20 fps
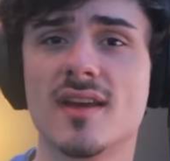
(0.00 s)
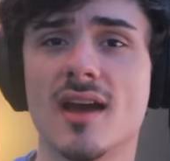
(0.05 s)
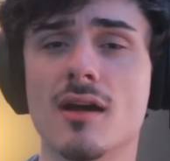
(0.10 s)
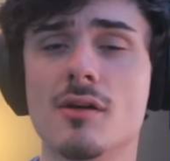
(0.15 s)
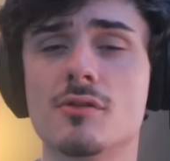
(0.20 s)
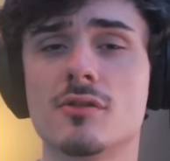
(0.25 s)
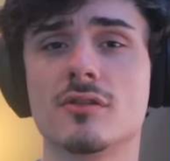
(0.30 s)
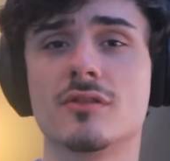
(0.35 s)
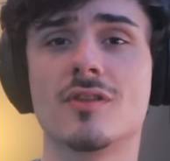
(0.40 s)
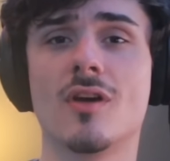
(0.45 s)

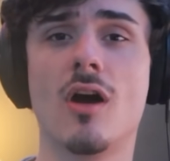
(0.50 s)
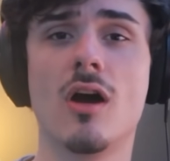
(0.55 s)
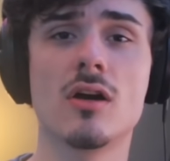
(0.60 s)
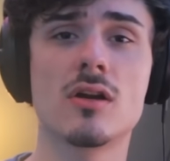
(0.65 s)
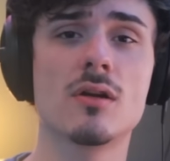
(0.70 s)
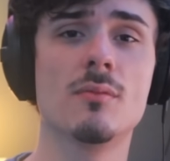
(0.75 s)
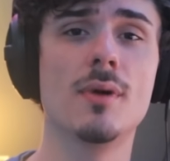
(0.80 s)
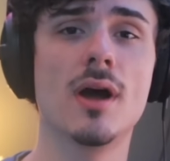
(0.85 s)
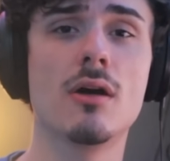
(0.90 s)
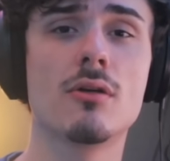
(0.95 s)
out or
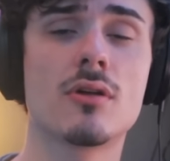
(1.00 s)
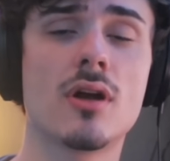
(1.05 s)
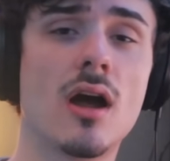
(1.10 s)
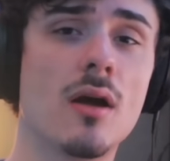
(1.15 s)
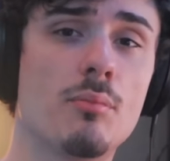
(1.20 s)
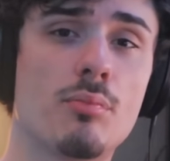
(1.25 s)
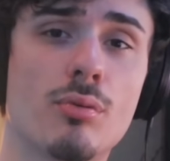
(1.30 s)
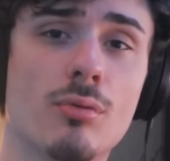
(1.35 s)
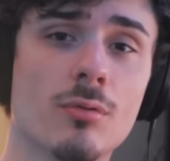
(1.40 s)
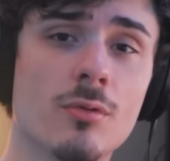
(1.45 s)
talk about
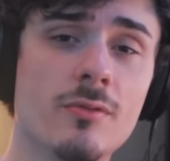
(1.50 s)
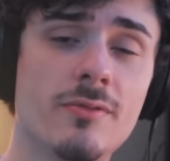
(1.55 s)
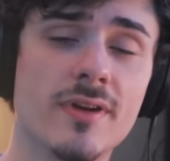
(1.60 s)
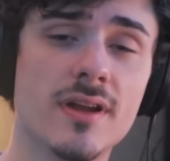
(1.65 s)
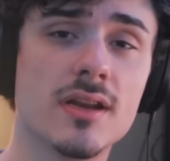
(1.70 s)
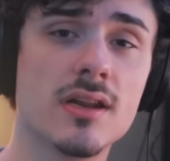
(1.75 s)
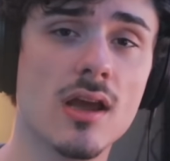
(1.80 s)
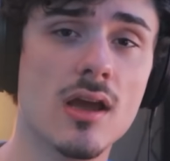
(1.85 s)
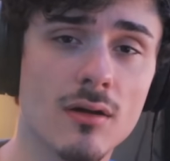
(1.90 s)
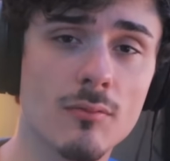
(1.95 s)
got
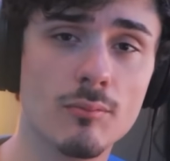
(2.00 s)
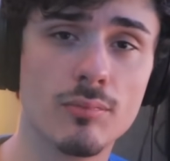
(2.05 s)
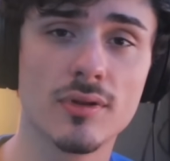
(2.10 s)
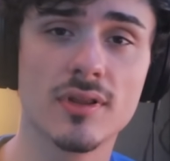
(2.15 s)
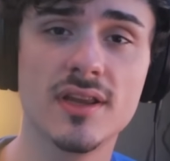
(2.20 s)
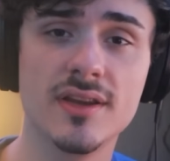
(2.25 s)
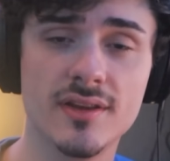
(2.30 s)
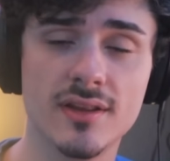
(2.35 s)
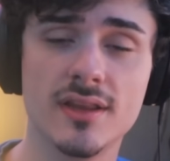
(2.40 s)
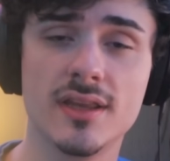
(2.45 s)
proven
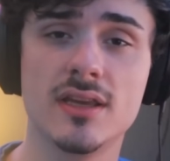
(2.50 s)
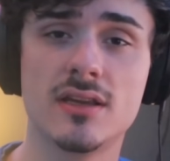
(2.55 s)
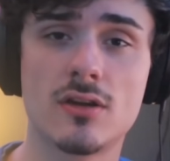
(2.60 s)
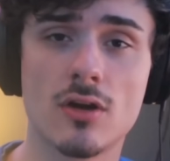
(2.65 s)
completely